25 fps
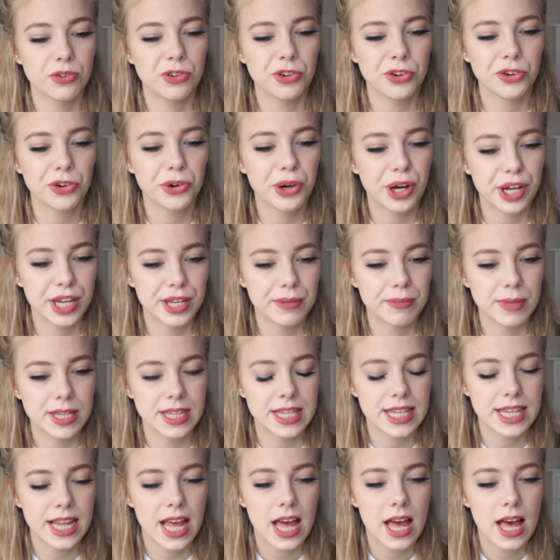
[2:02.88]

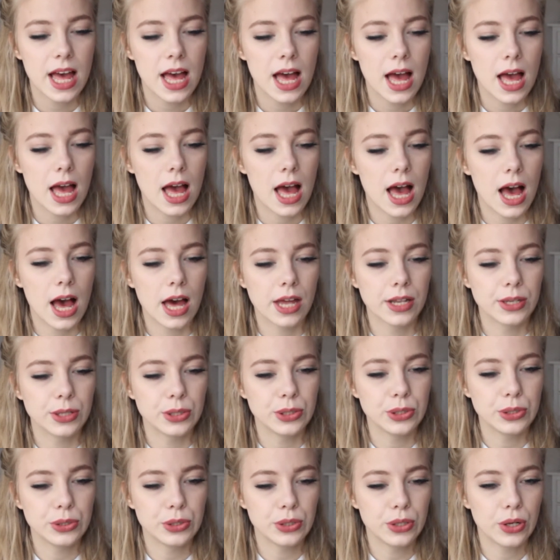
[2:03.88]
requirements are
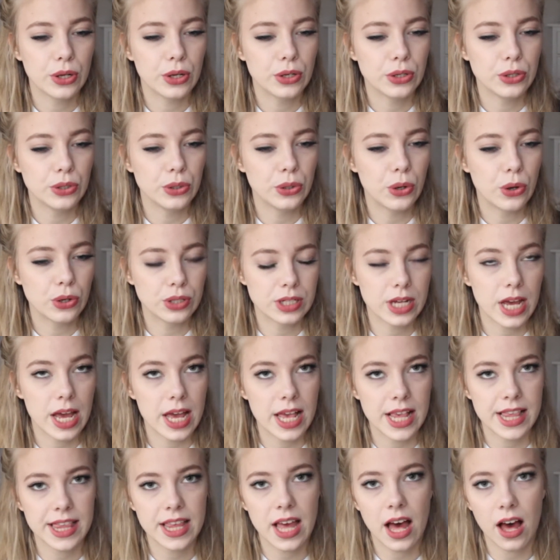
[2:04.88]
not
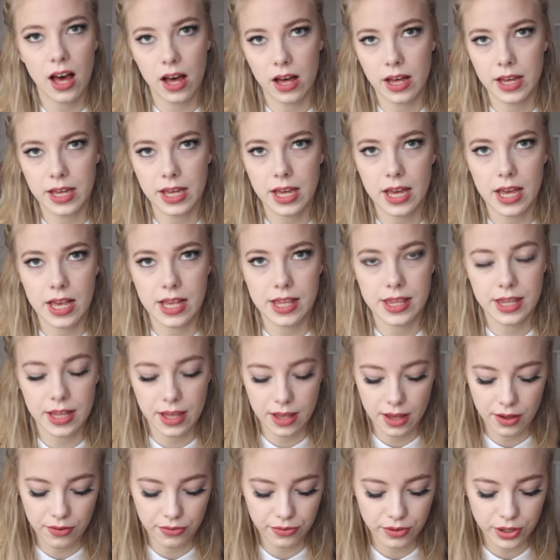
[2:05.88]
as high as
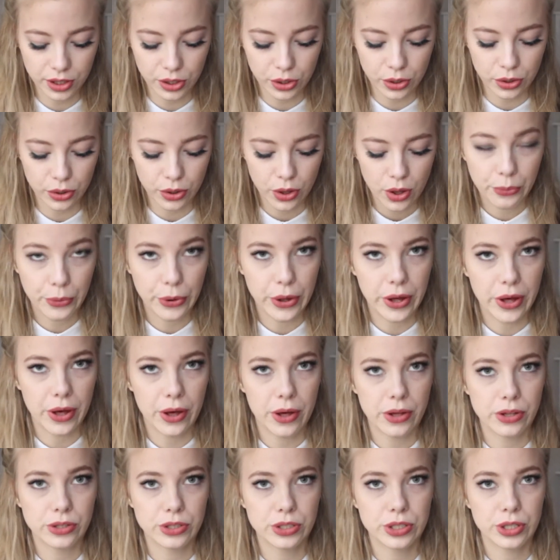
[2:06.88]
if you
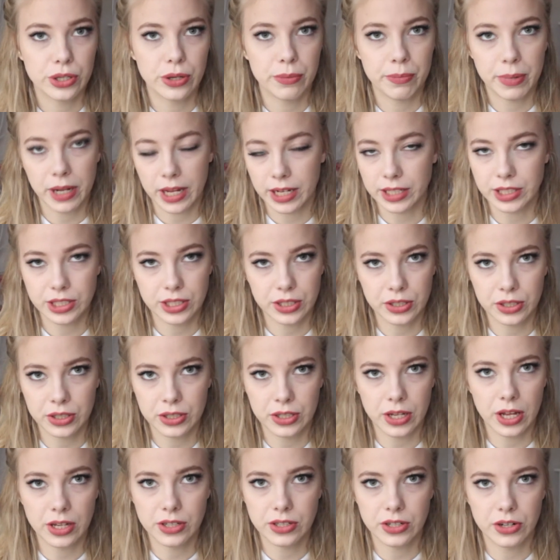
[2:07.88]
were to apply to
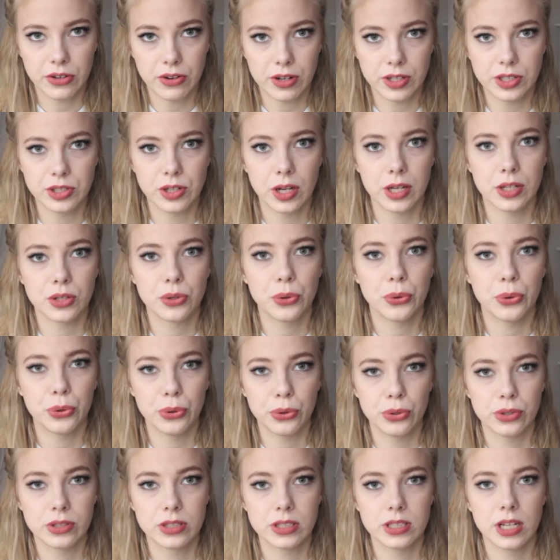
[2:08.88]
an undergraduate
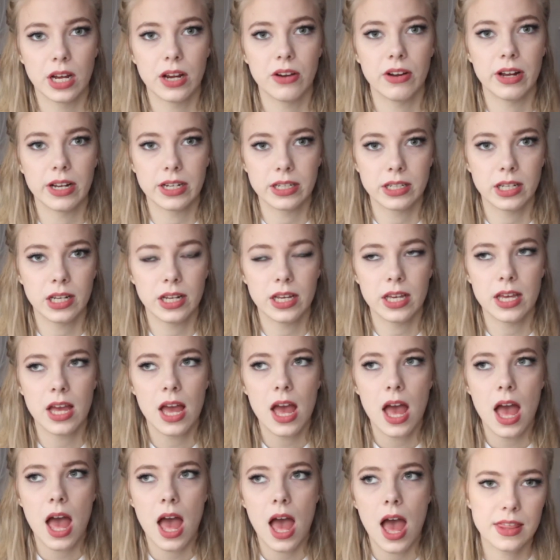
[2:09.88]
course directly.
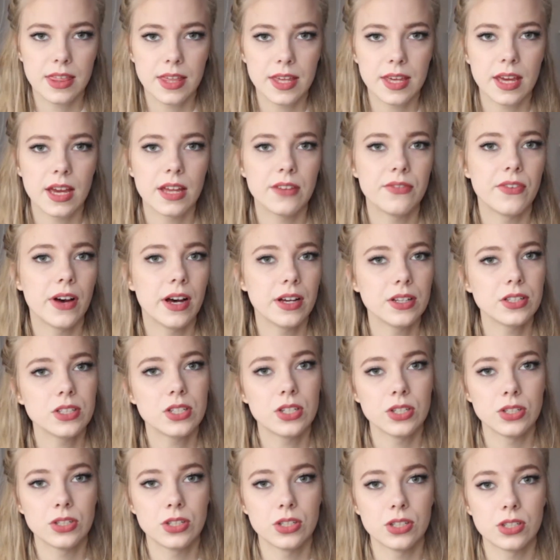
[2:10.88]
The
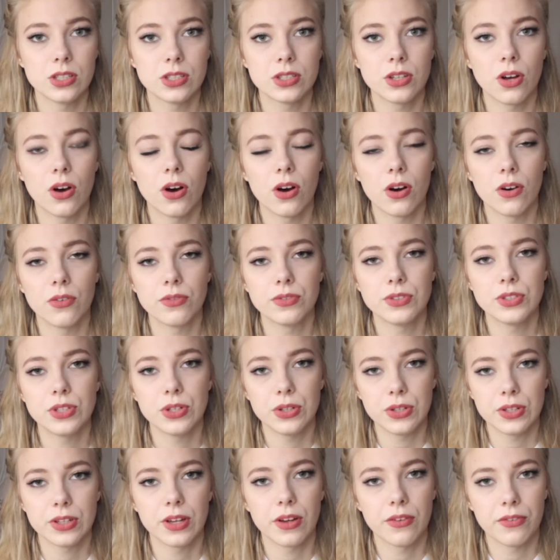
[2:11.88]
advantages of
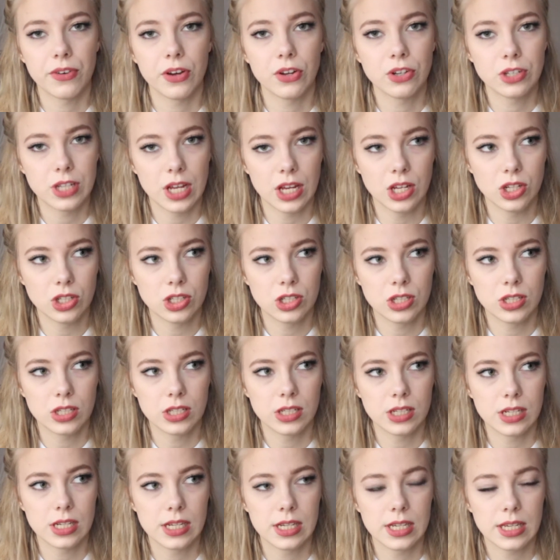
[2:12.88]
doing a
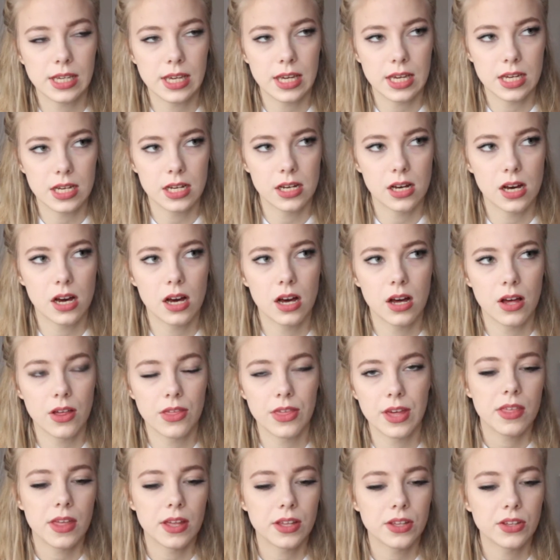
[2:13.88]
foundation year are
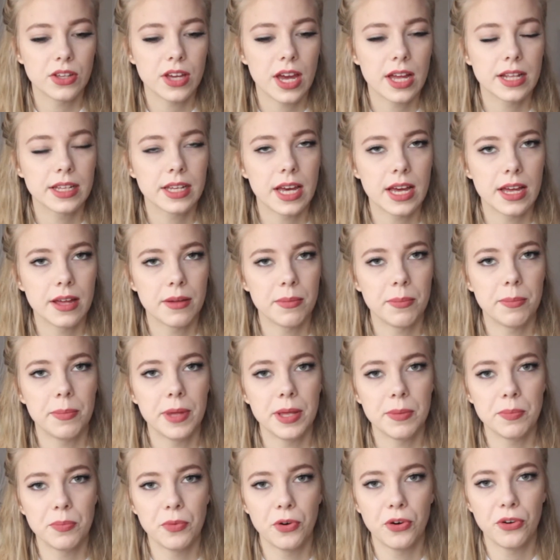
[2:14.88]
that you can get a
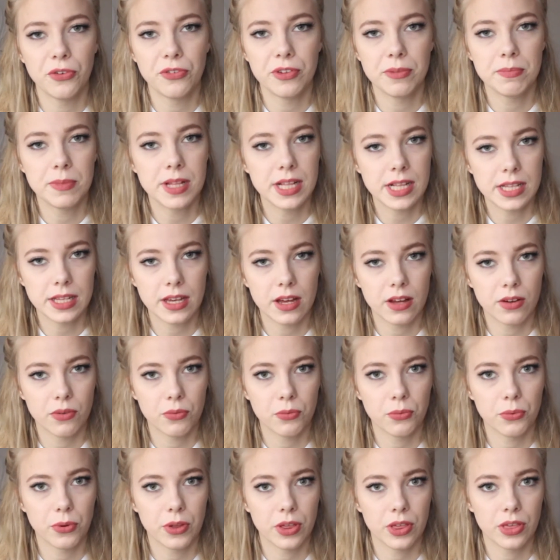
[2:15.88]
bit more familiar
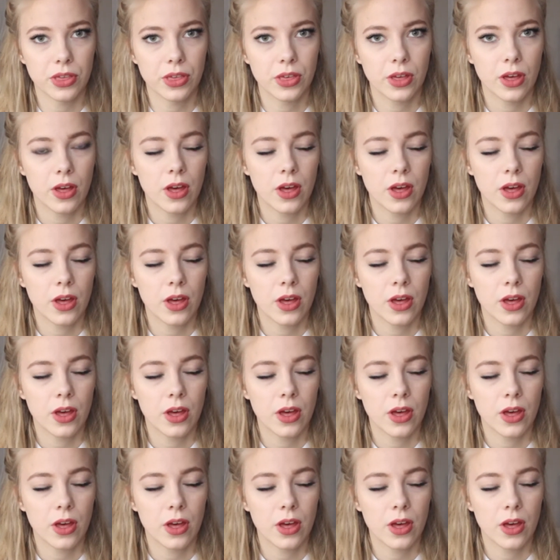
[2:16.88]
with